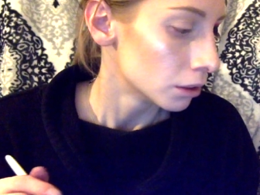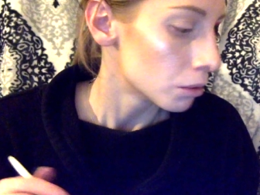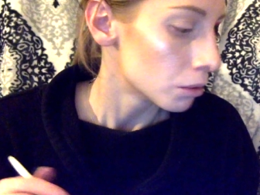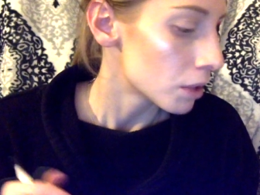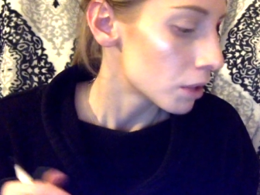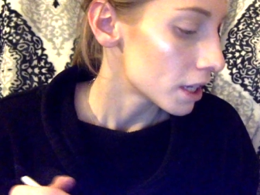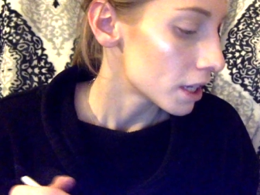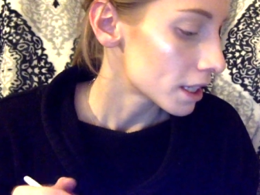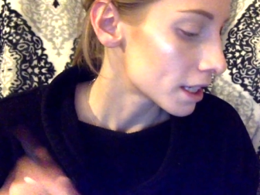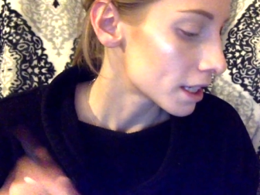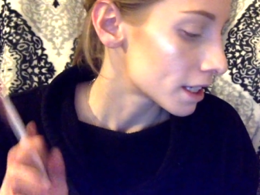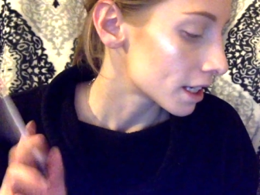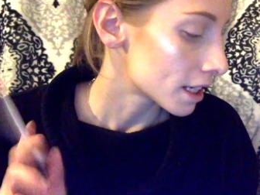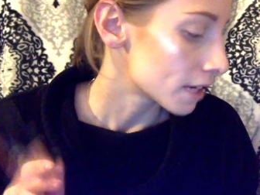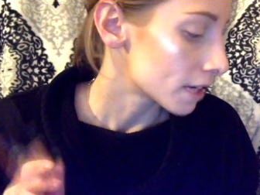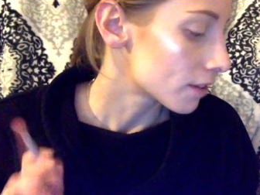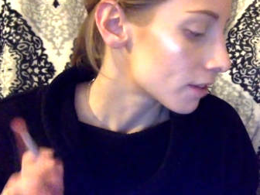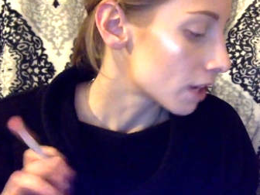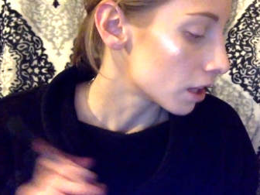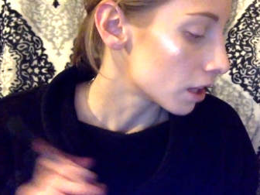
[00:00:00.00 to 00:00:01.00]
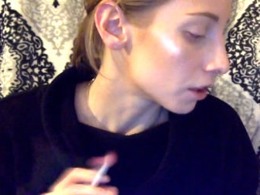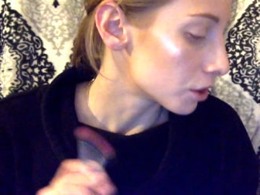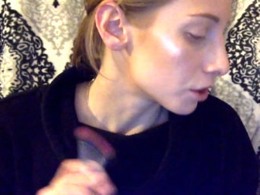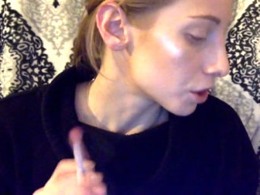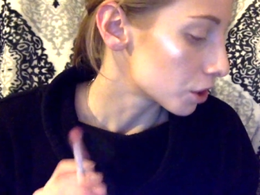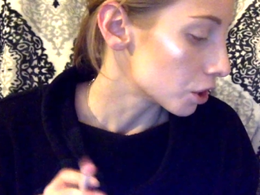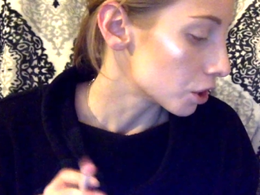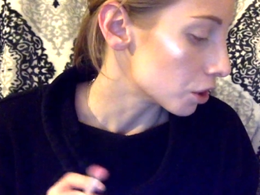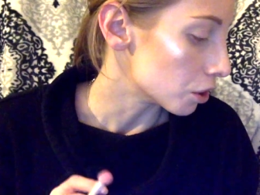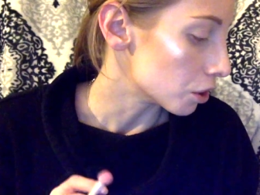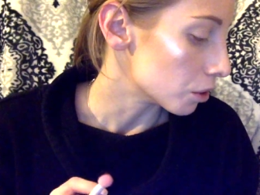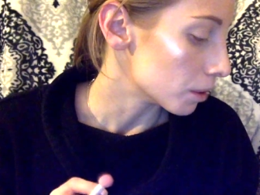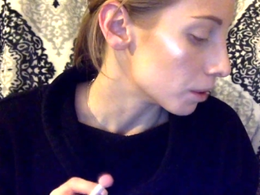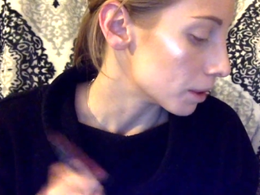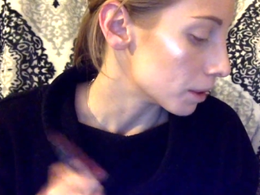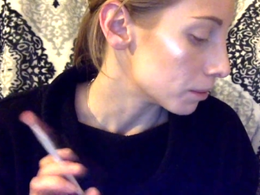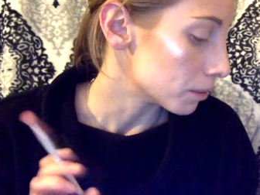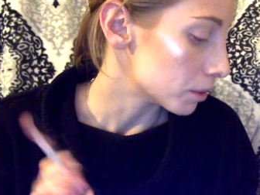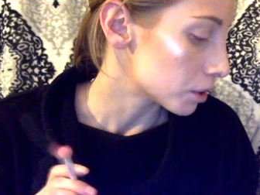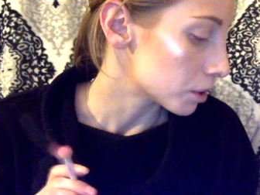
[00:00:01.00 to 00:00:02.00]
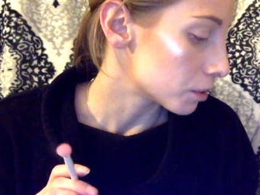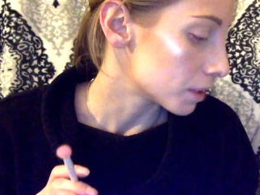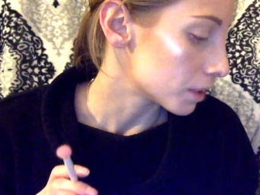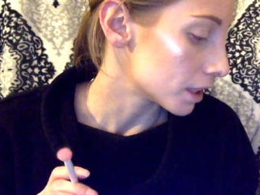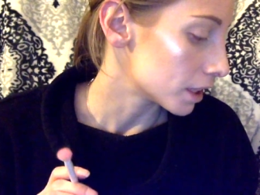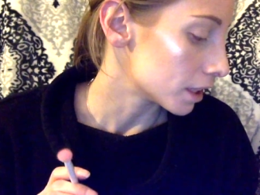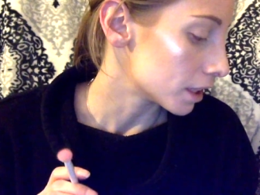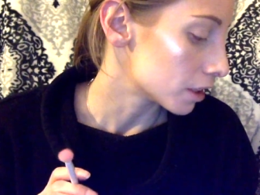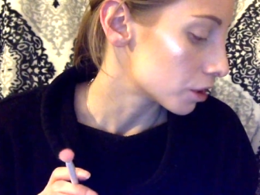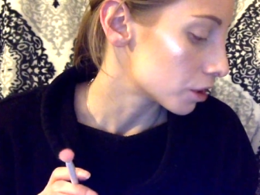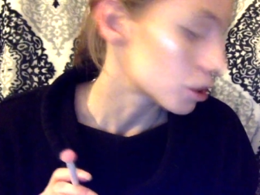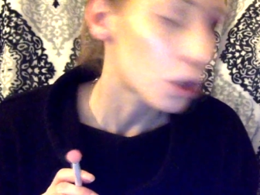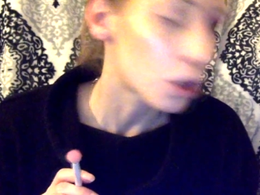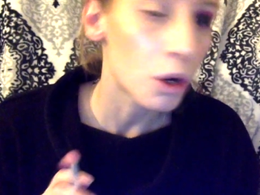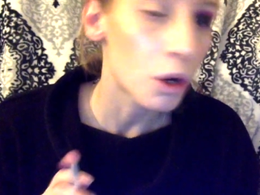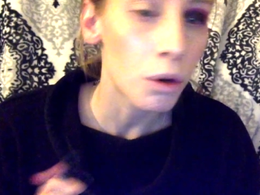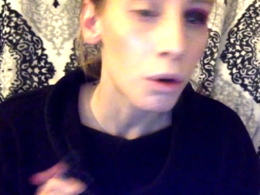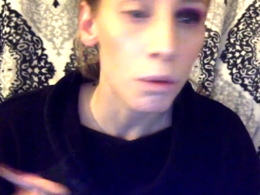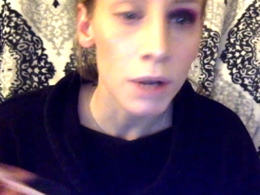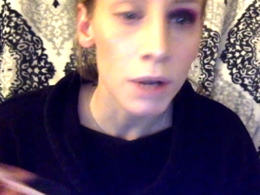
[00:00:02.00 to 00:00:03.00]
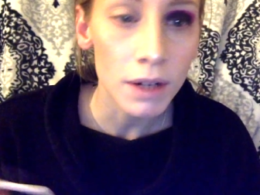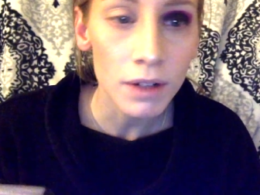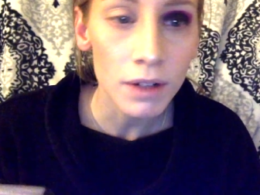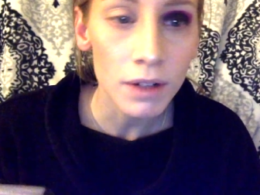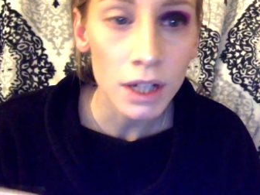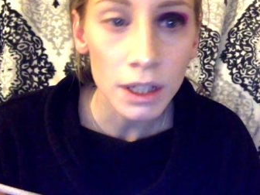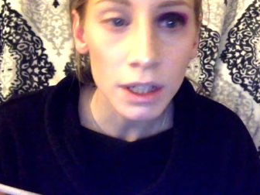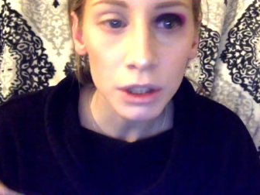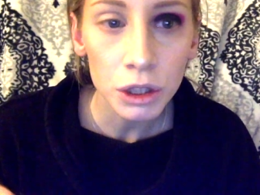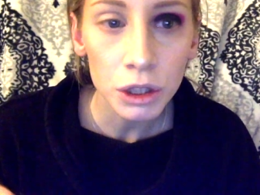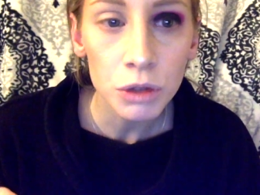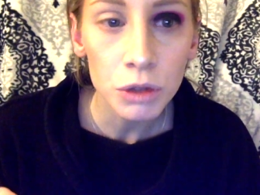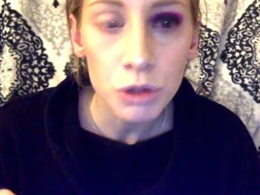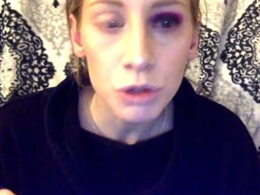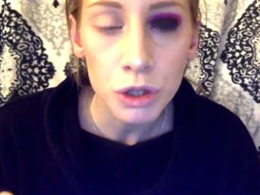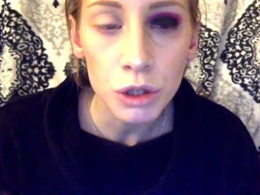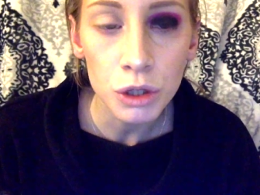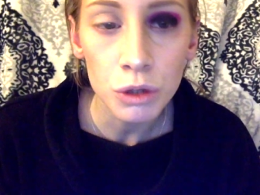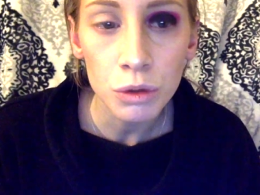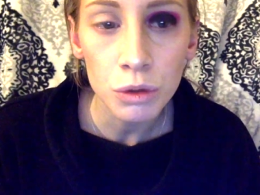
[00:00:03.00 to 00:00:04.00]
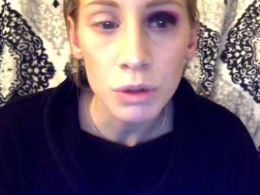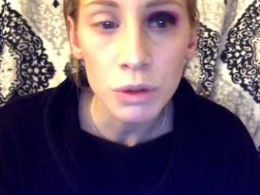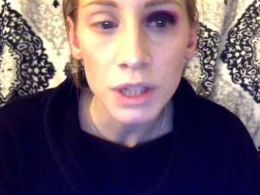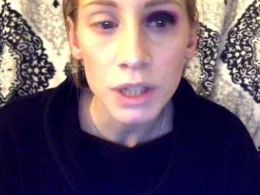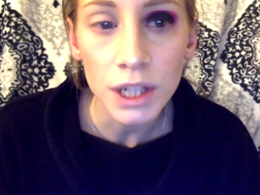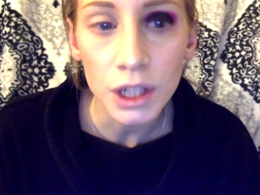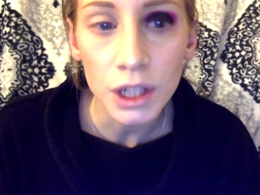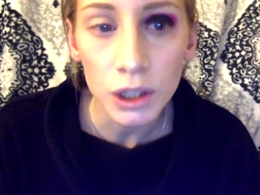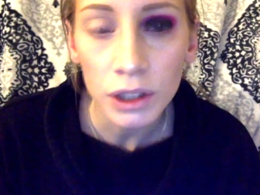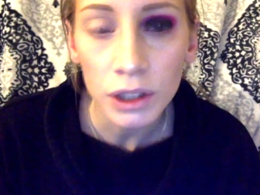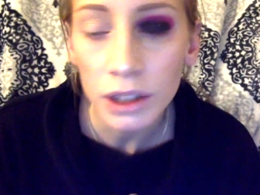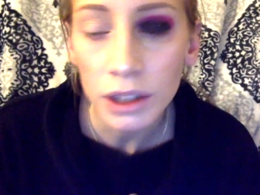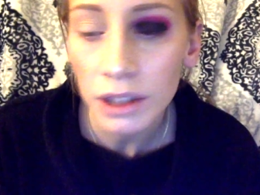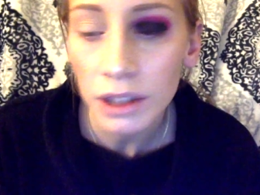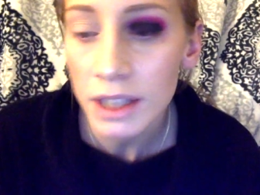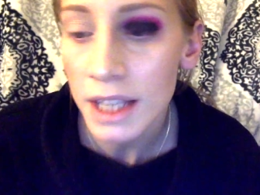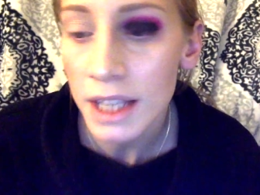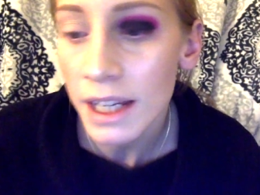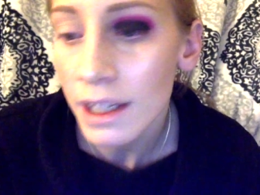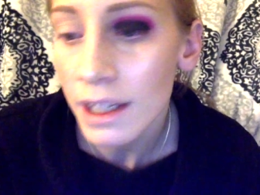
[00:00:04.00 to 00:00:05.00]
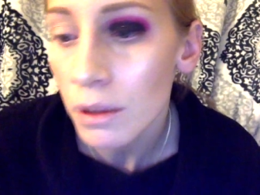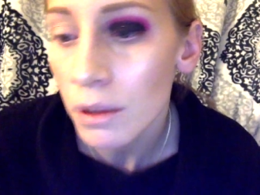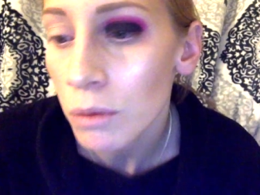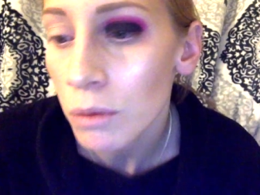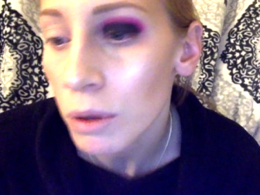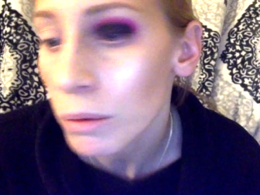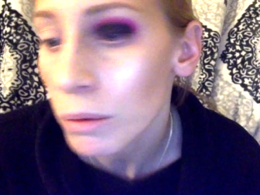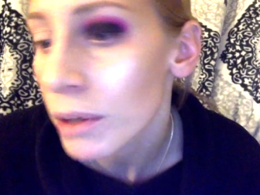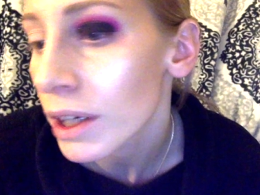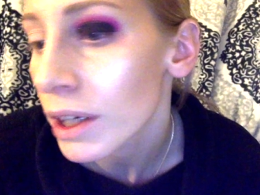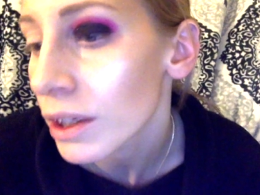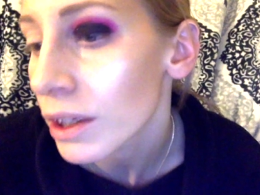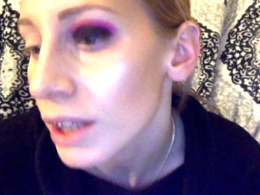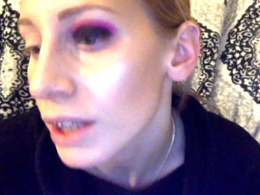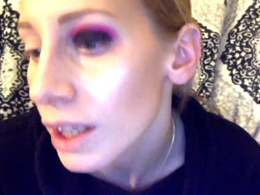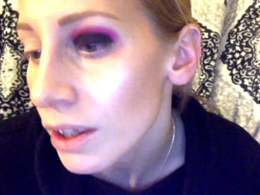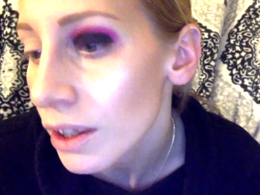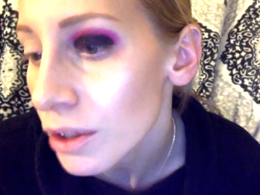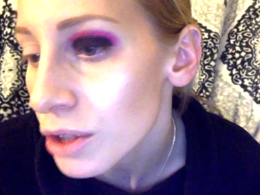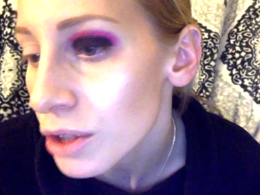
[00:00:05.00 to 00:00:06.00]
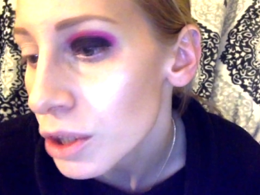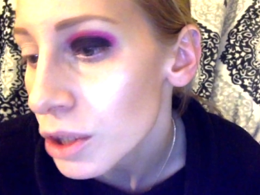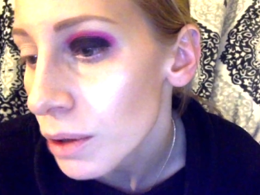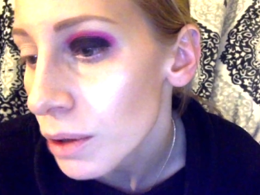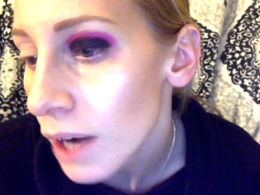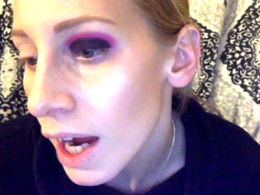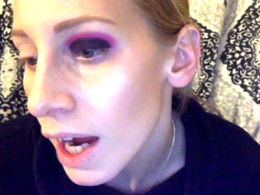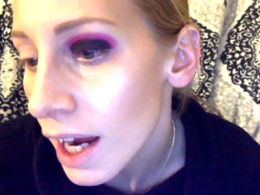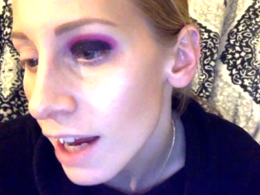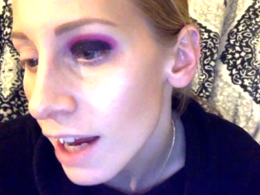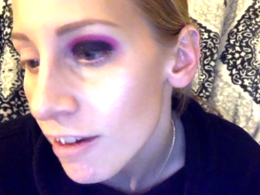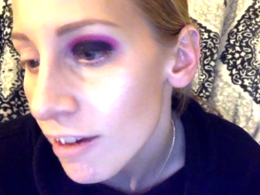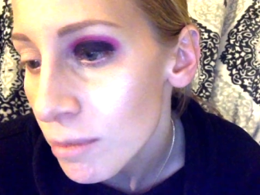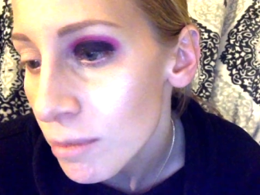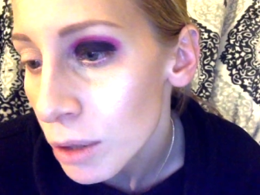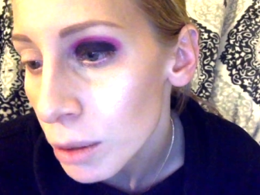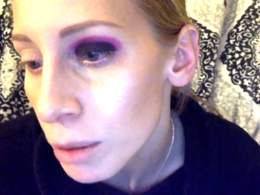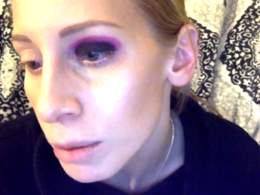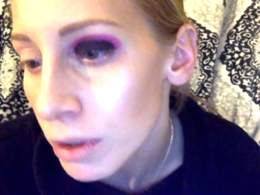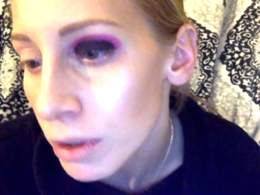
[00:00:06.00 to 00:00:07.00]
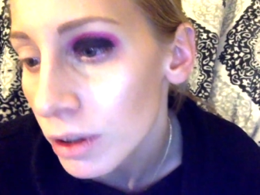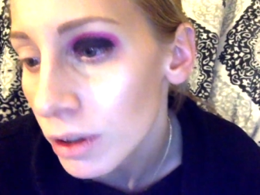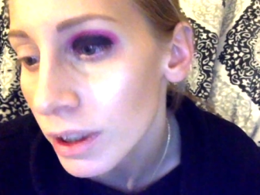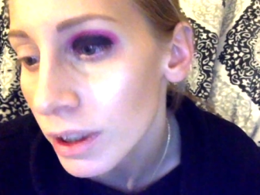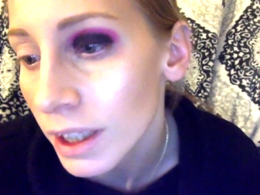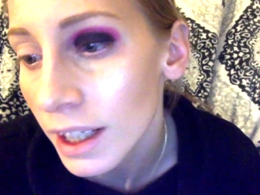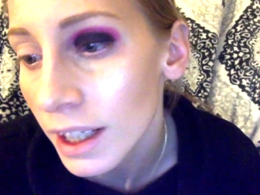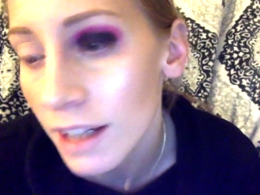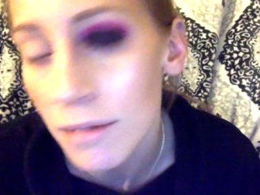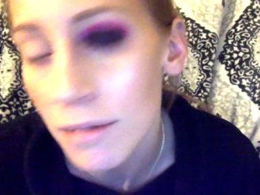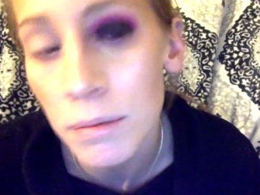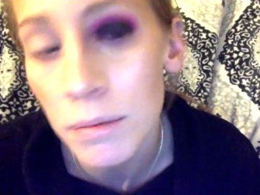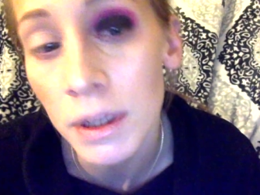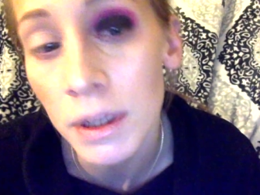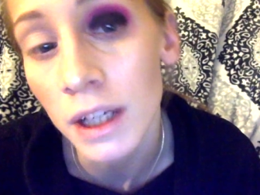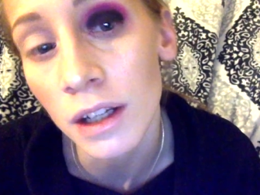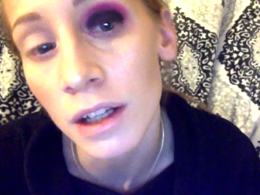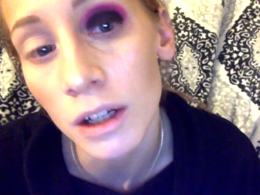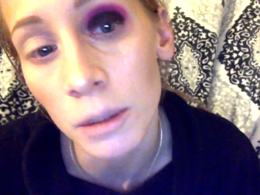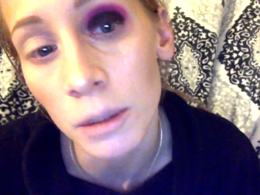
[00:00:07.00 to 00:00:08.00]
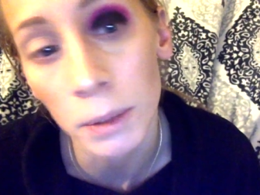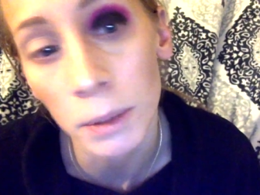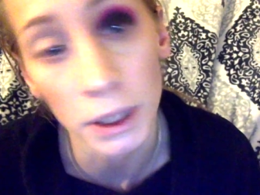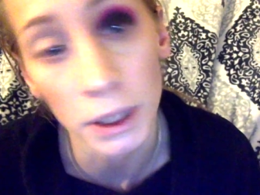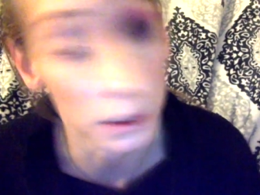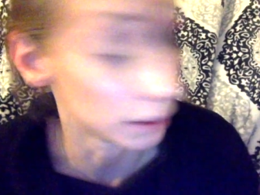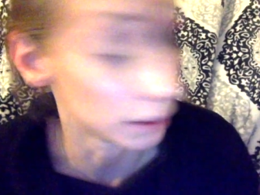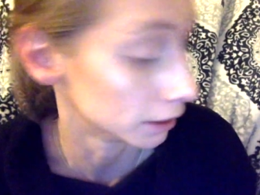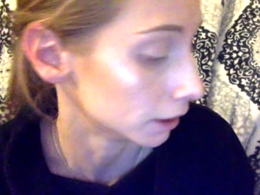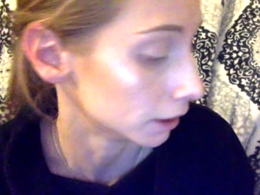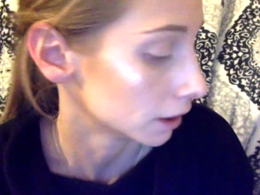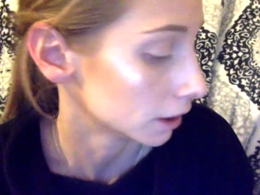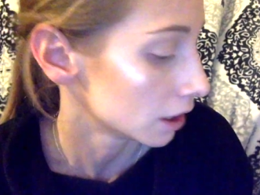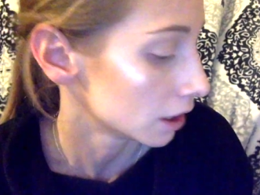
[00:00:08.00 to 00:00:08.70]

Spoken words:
What is a safe color to go in between? So whatever color you choose, it could literally take it one way or the other. So I have purple and I have pink on my lid.